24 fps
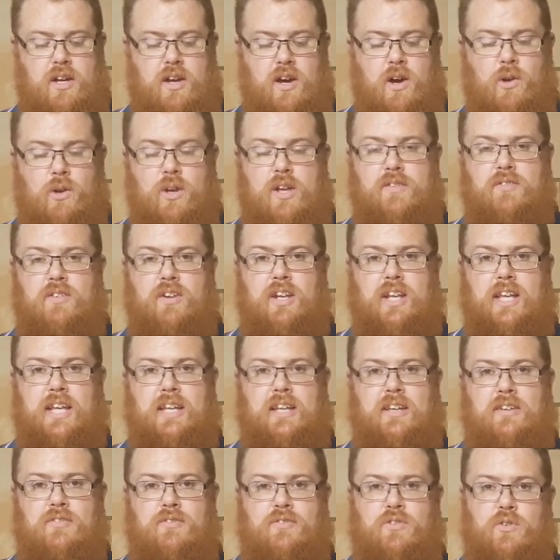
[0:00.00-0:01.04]
I'll leave a
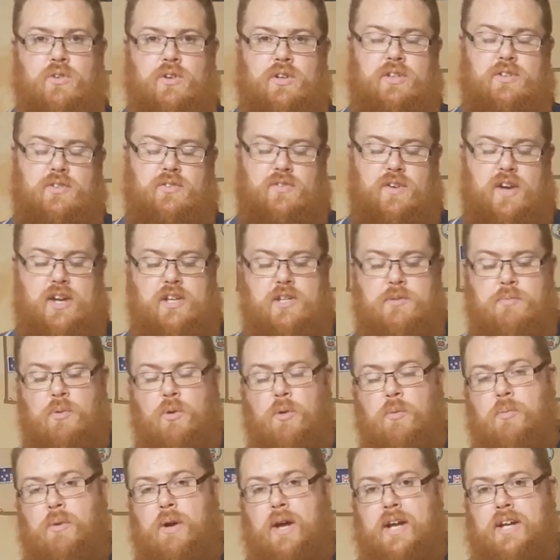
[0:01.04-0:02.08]
link for his
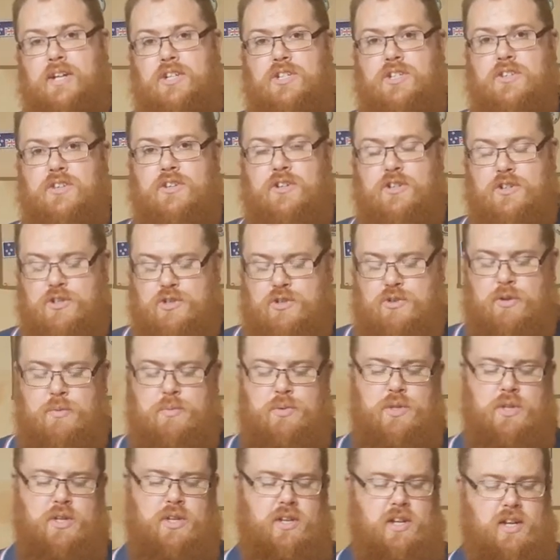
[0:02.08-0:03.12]
Facebook page in the
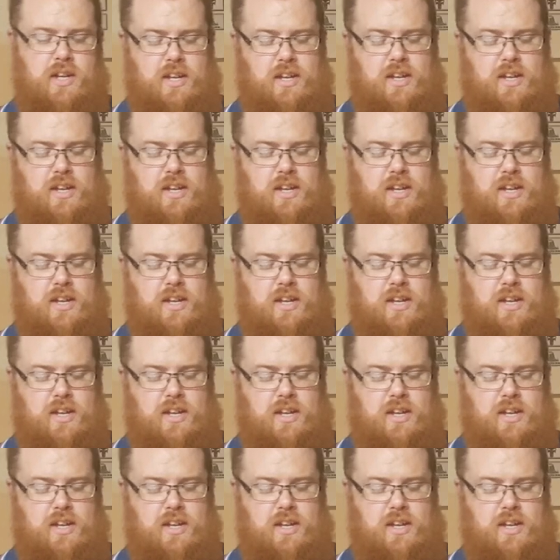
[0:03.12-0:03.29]
description